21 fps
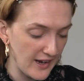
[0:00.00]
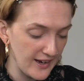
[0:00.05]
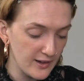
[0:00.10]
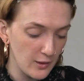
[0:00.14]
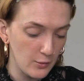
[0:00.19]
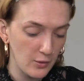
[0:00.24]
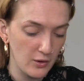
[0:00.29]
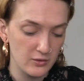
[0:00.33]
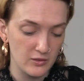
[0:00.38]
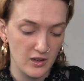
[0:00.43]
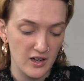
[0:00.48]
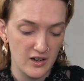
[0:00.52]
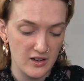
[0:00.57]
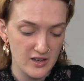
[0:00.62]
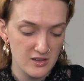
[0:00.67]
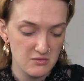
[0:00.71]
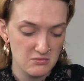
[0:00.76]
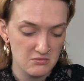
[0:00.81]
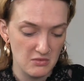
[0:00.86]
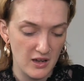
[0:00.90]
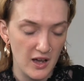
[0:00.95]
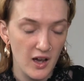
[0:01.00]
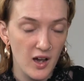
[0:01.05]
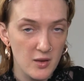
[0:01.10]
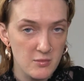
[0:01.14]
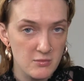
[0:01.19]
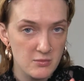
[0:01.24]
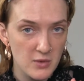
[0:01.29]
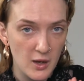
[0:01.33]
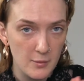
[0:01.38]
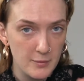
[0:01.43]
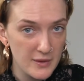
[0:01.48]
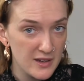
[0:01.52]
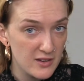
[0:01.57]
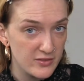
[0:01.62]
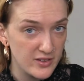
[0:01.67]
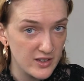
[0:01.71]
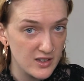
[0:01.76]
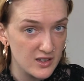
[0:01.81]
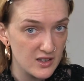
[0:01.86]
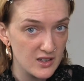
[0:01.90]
I won't lie. I'm a bit of a